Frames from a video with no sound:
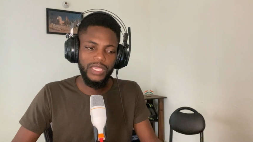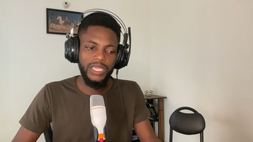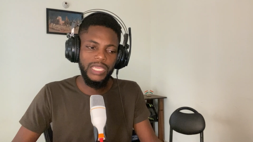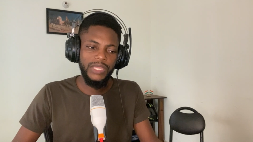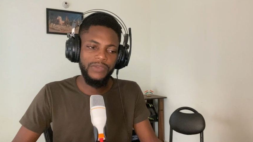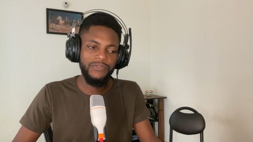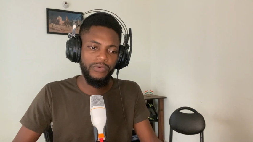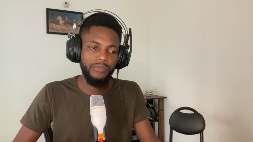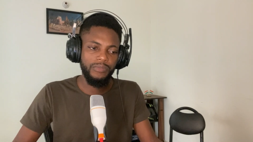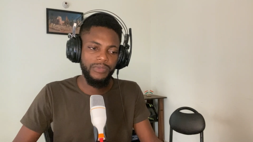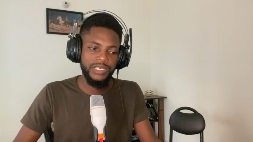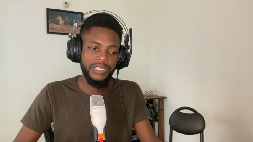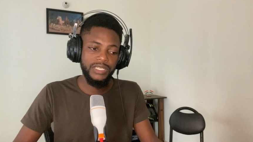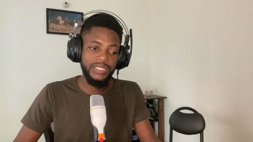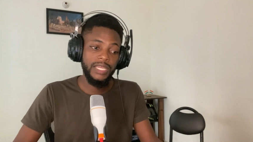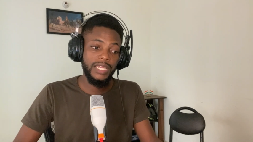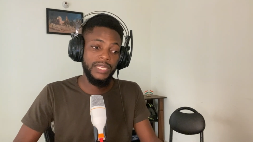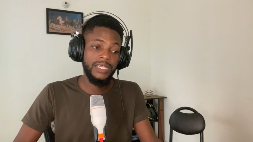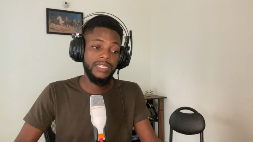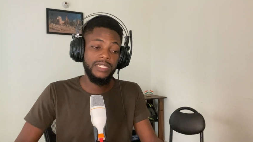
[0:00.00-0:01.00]
information
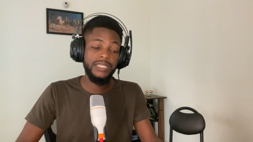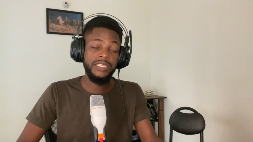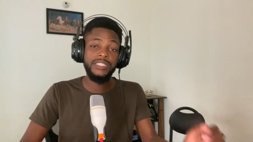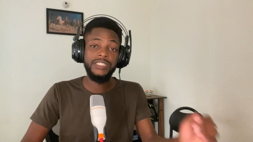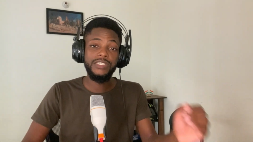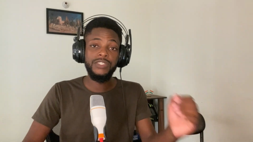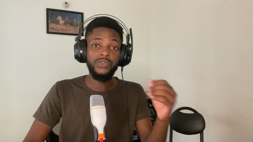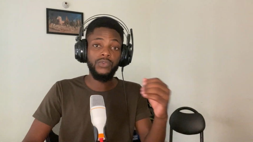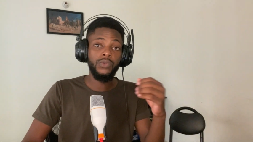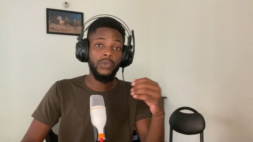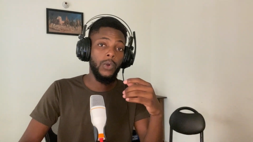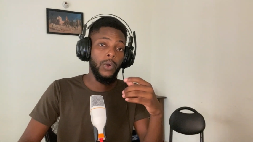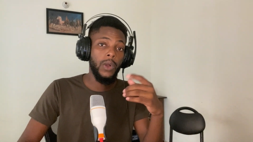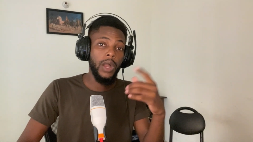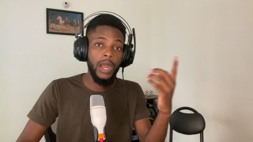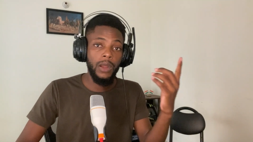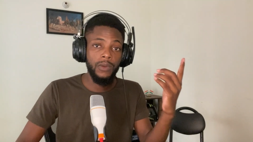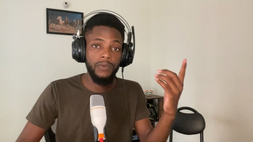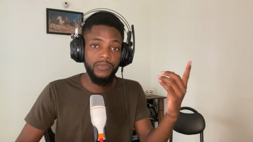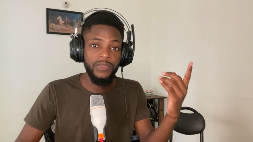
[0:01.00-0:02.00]
that needs to go
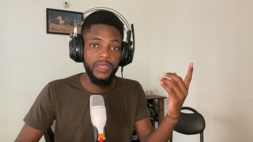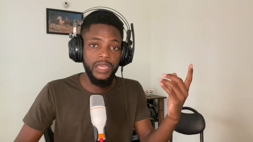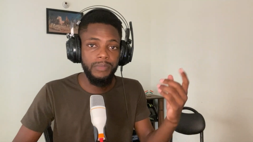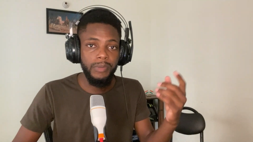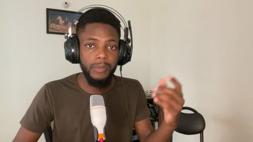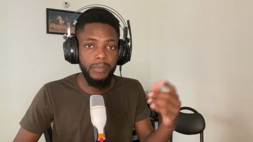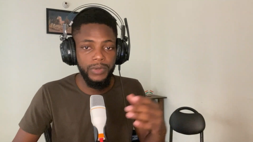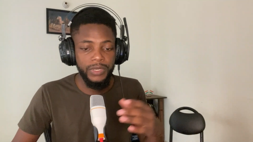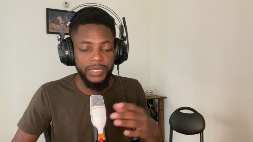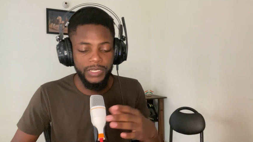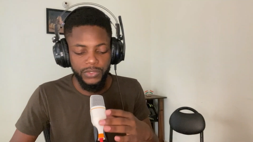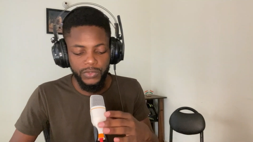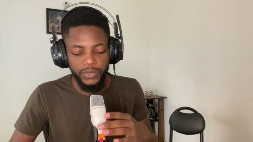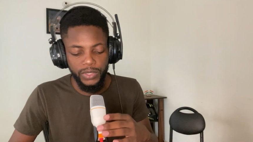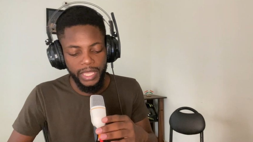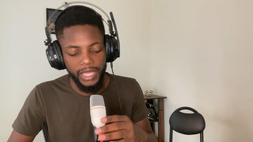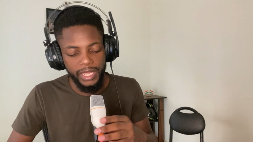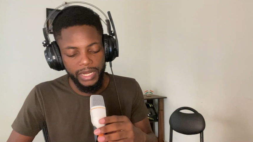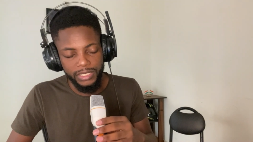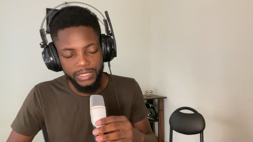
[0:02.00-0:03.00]
out there. People need to
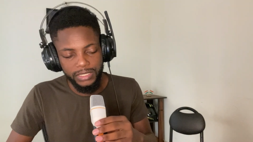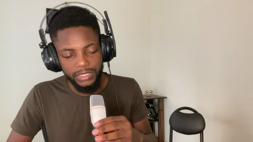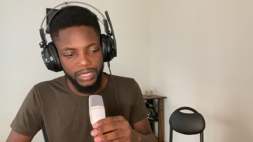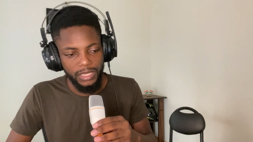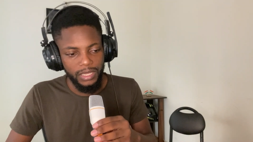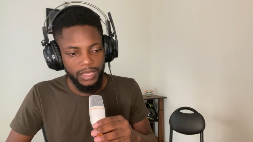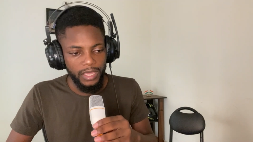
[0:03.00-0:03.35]
get it.